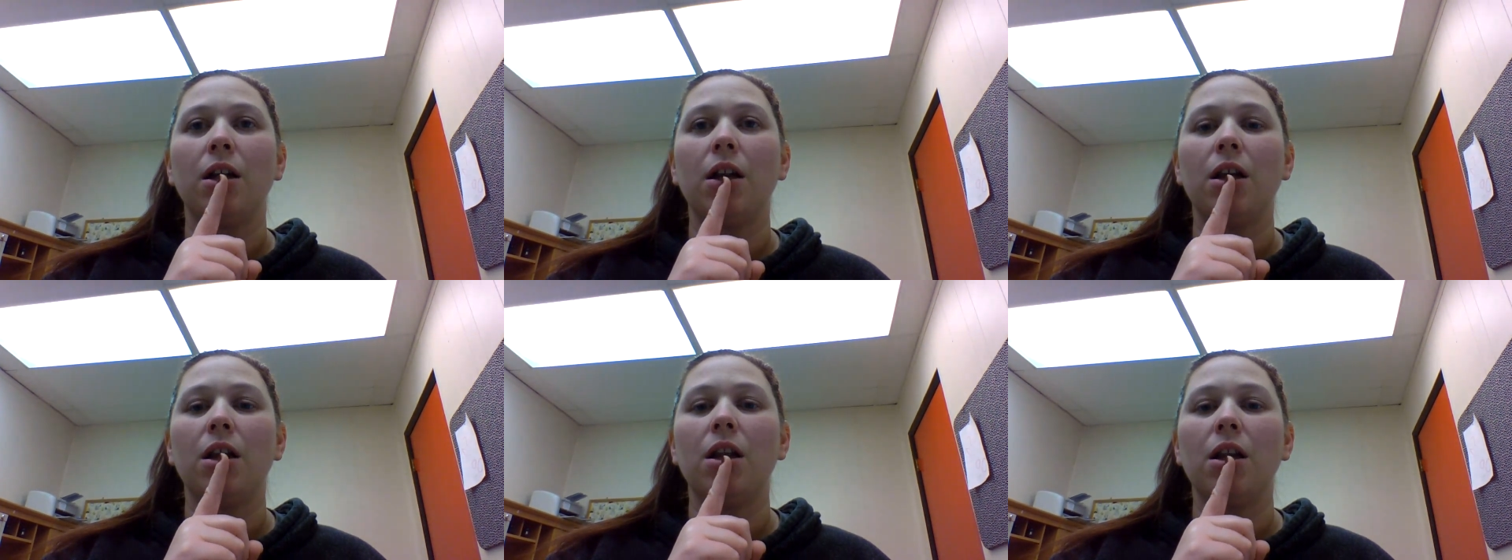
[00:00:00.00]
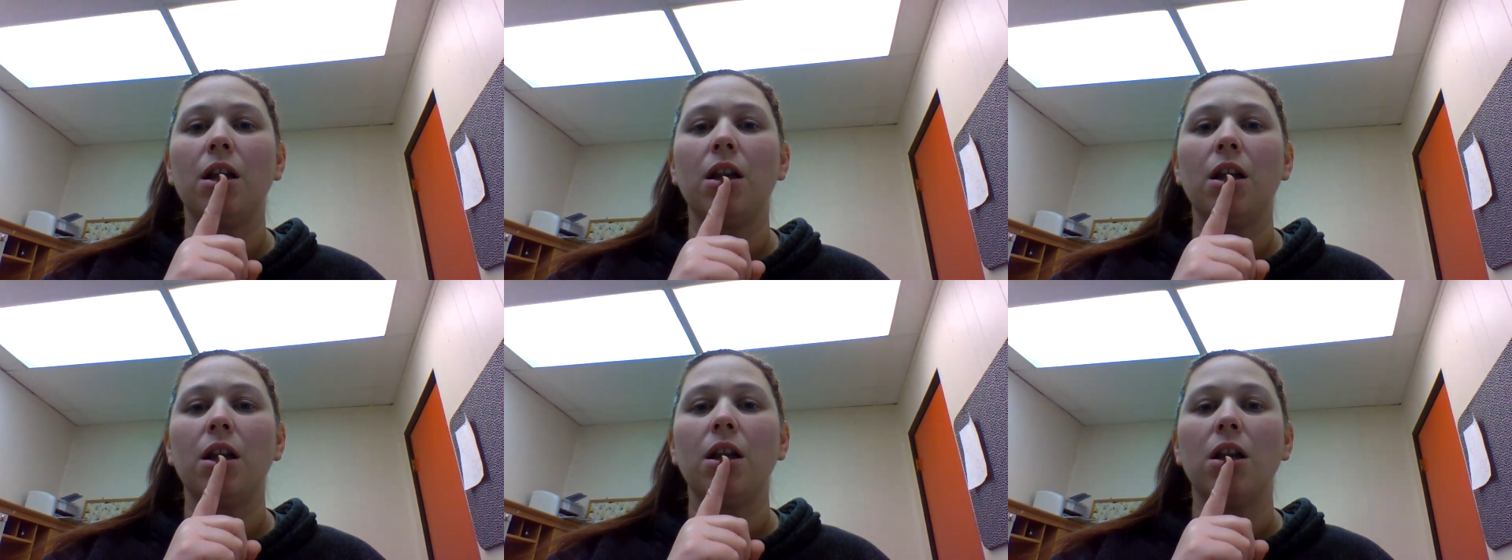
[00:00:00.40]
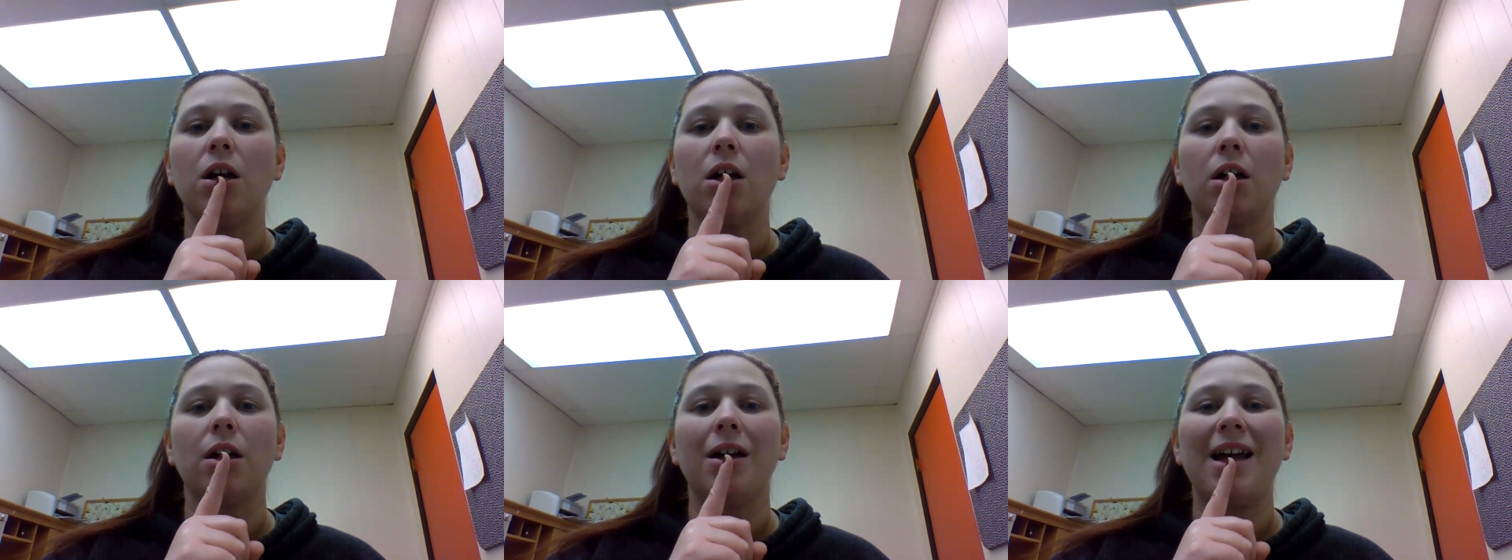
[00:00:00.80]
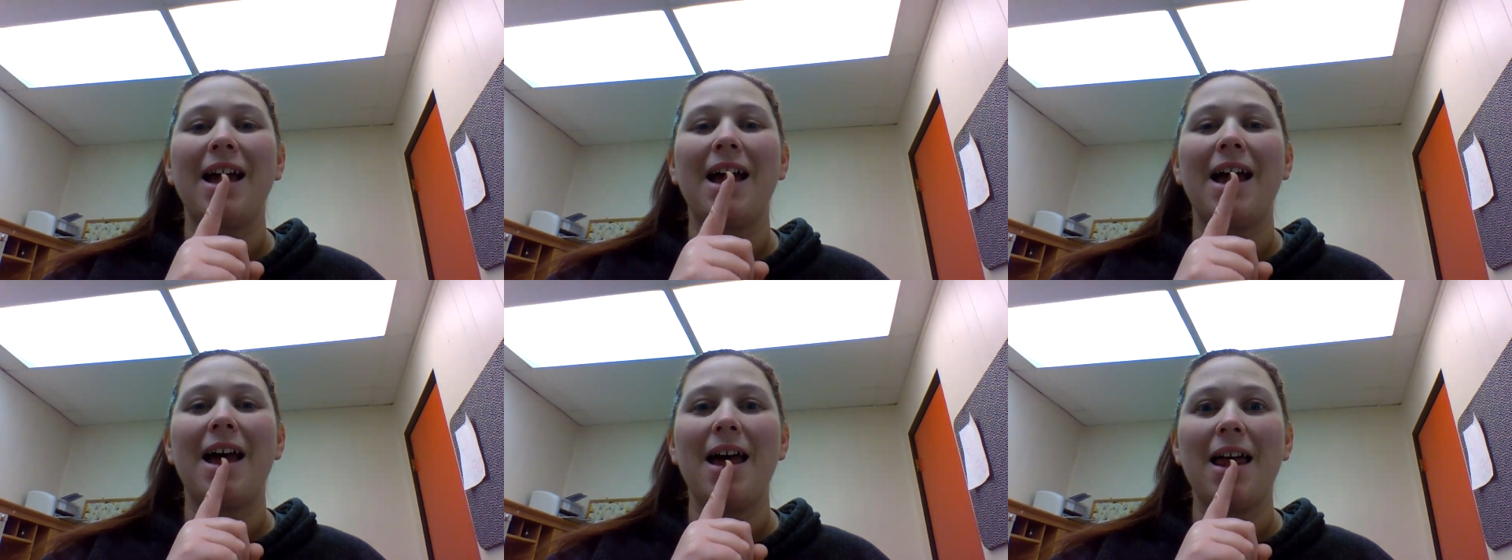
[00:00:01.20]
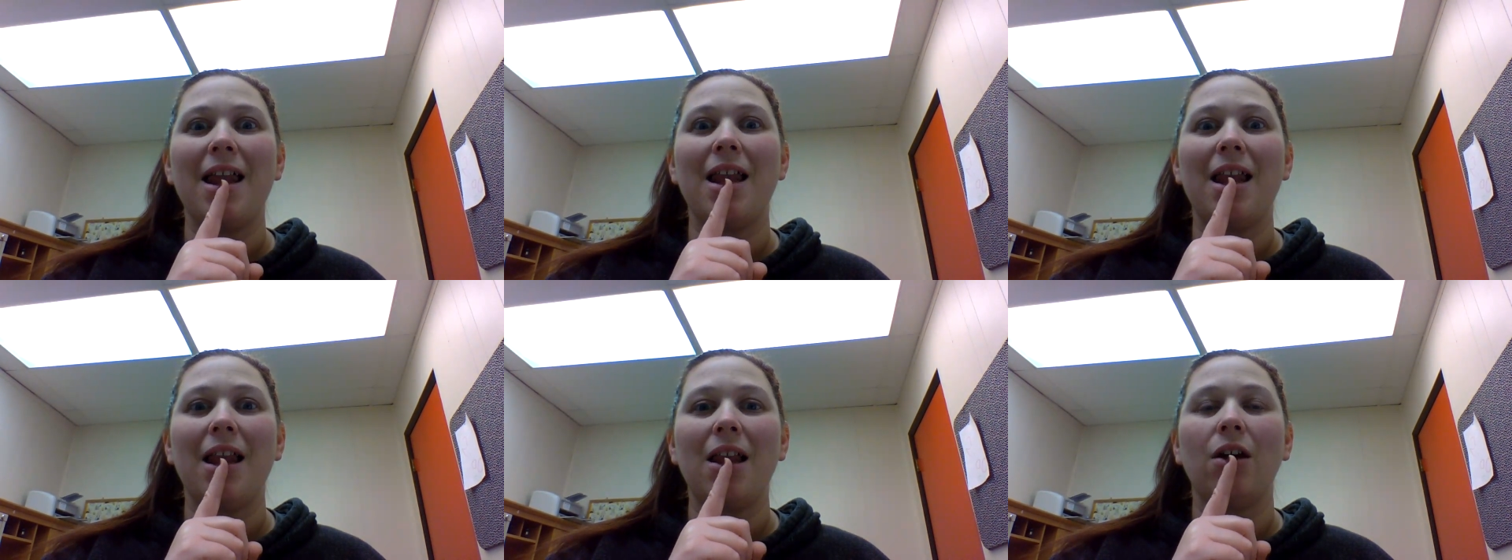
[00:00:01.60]
Look.
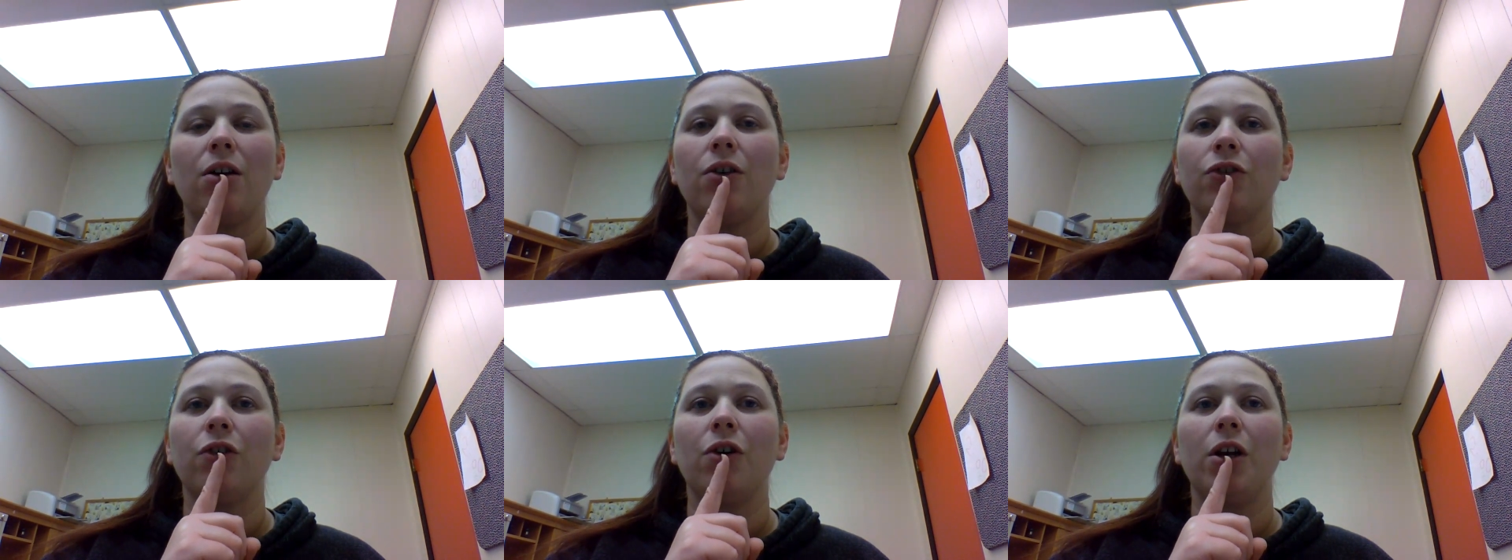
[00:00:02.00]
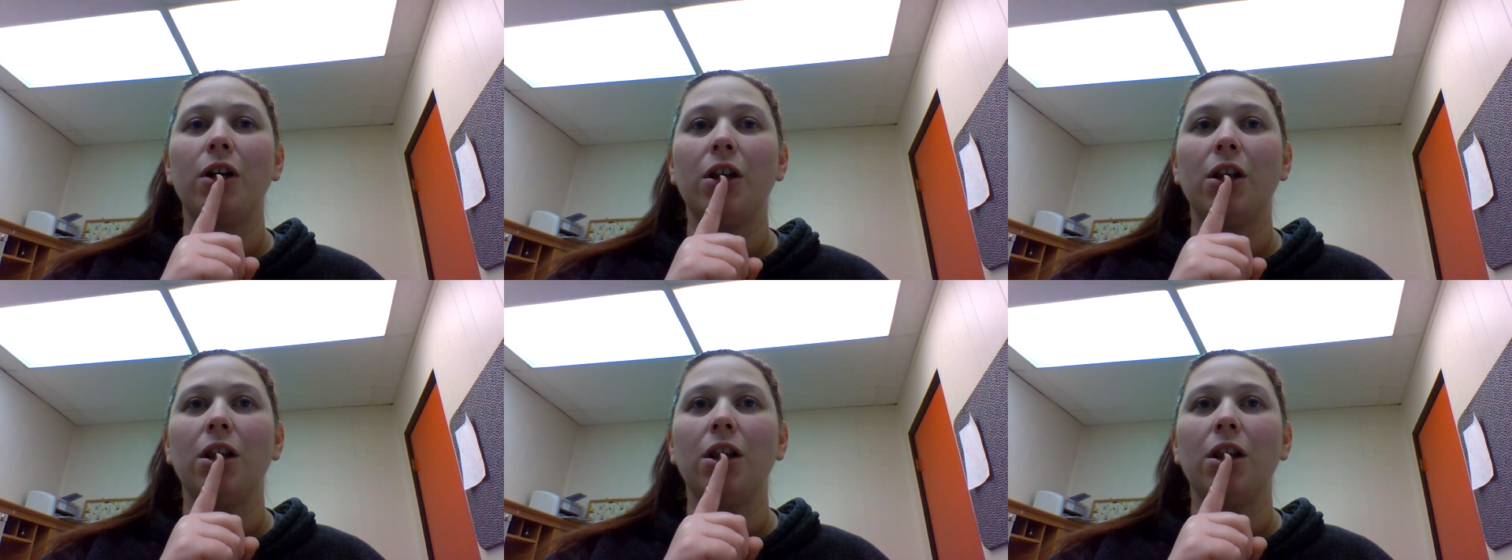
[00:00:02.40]
L, or sorry,